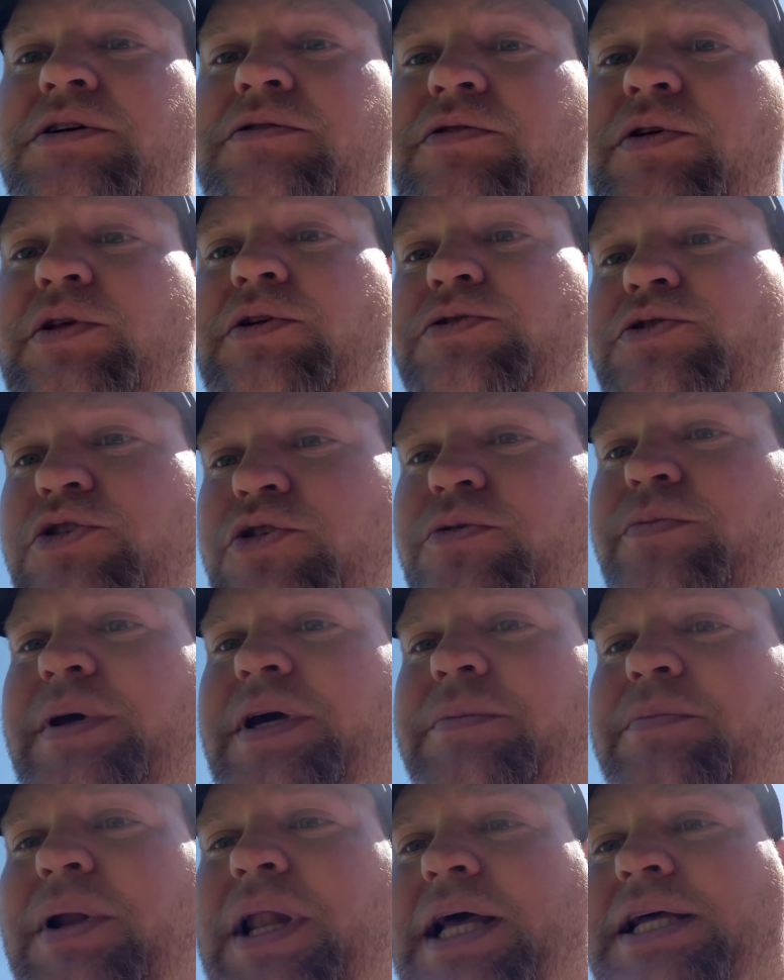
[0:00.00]
for those two
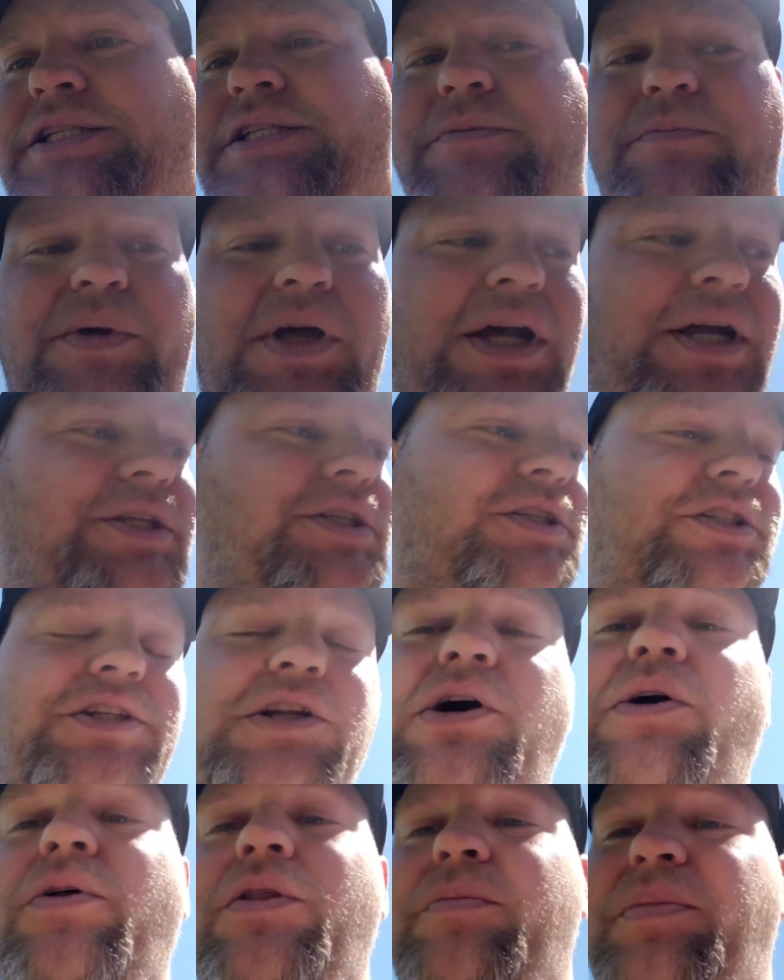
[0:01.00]
big plastic boxes
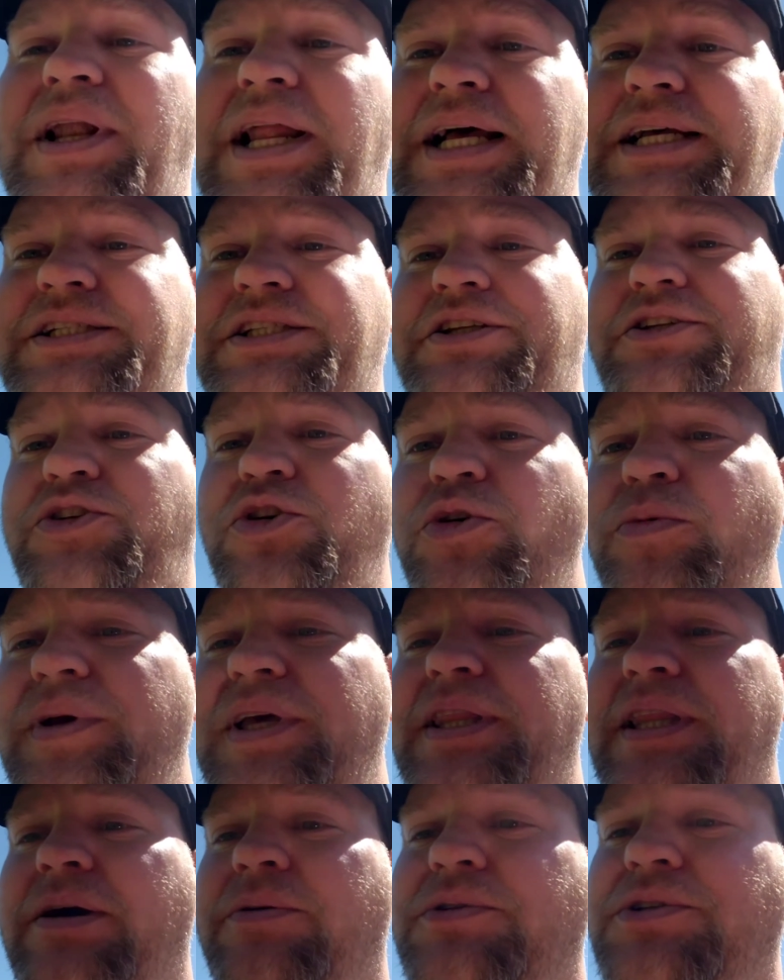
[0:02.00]
and all the plastic
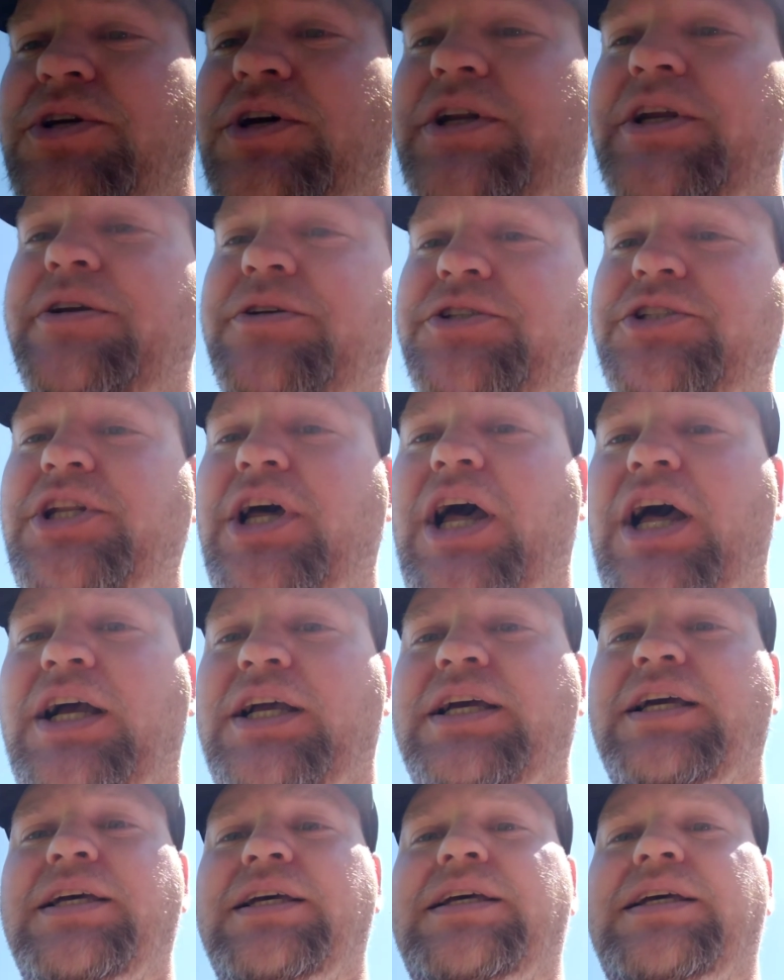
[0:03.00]
tubing that was on here stock.